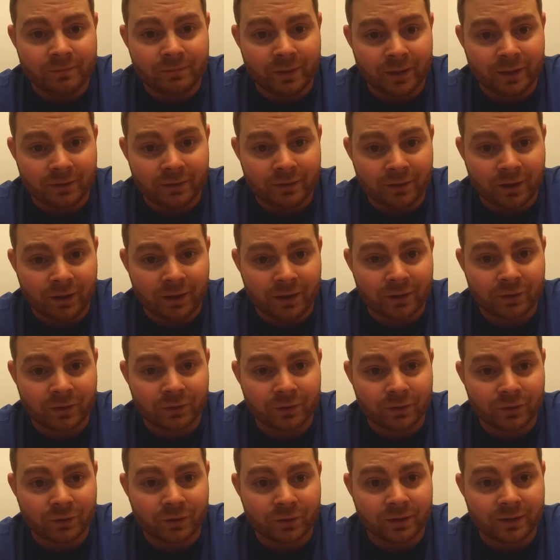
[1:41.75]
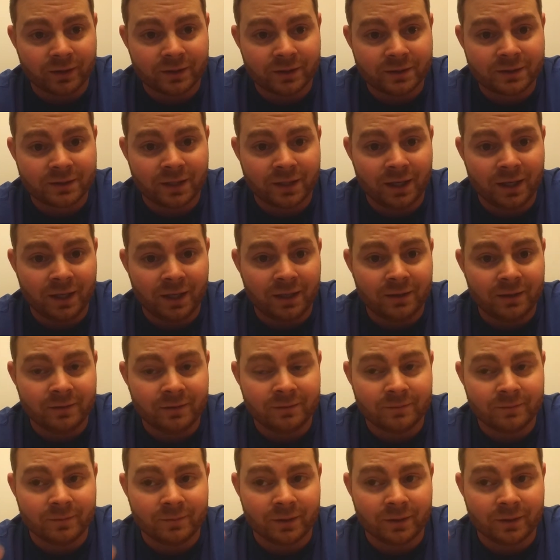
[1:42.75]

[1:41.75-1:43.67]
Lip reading: my daughter learning to skate,